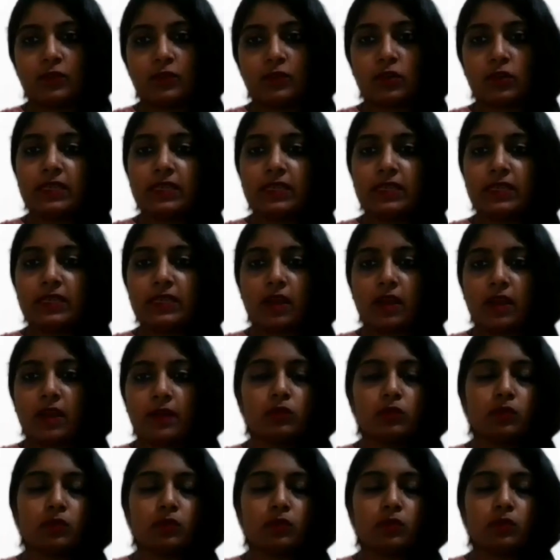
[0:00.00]
when it comes to
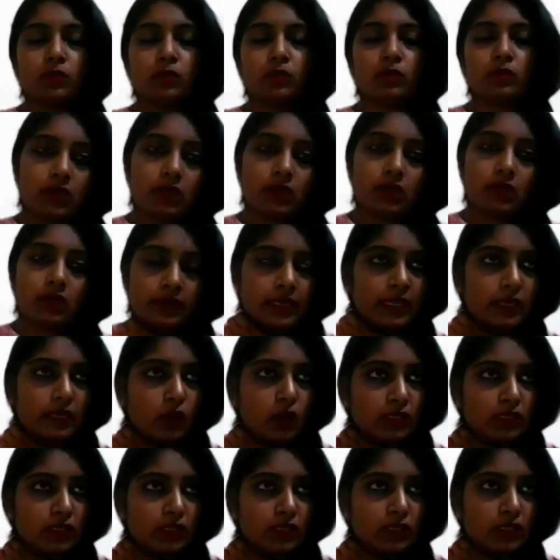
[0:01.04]
hearing
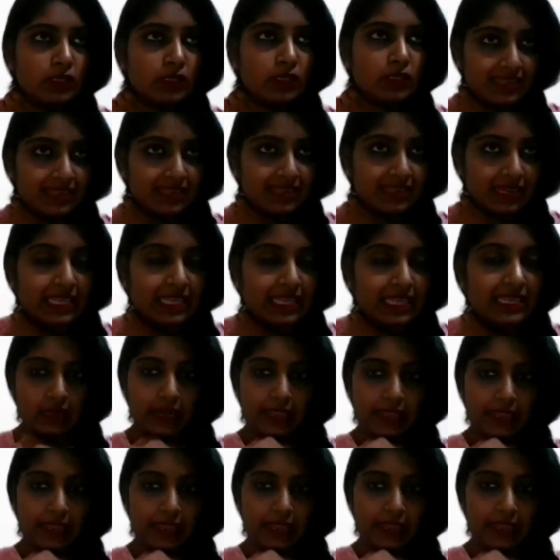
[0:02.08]
loss screening,
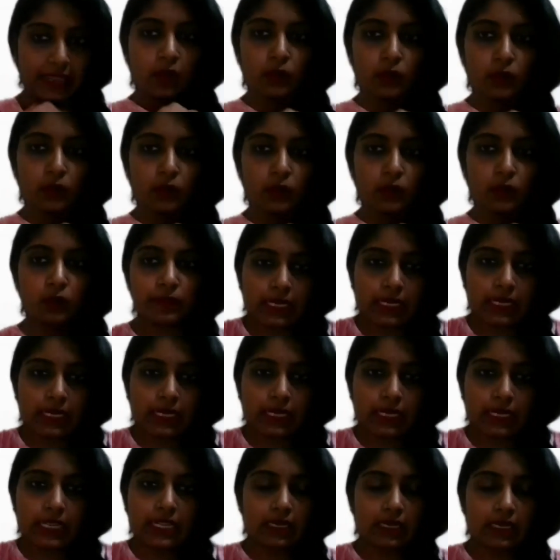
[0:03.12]
like how do we screen
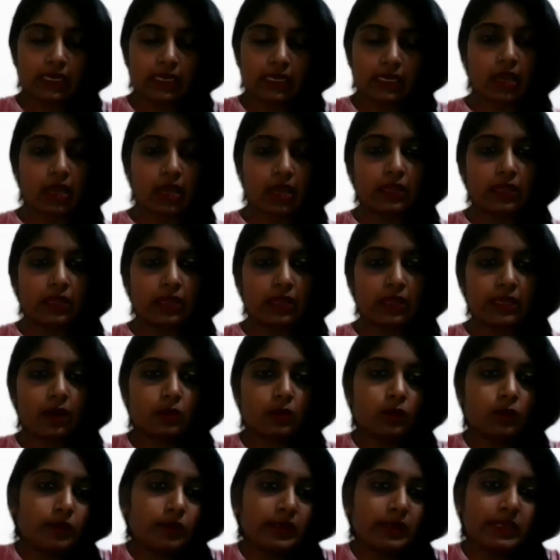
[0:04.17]
and how do we
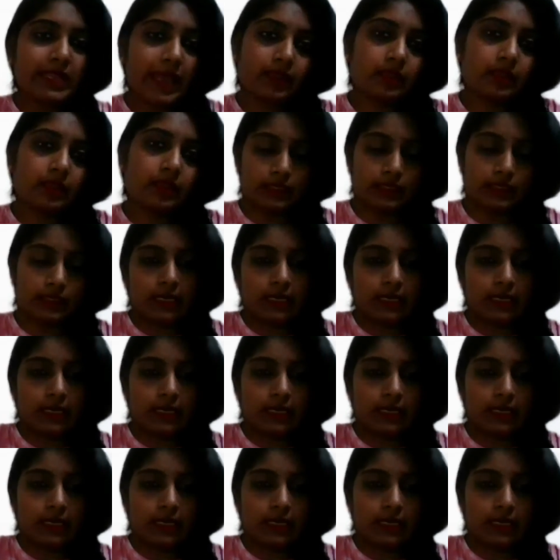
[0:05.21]
diagnose that?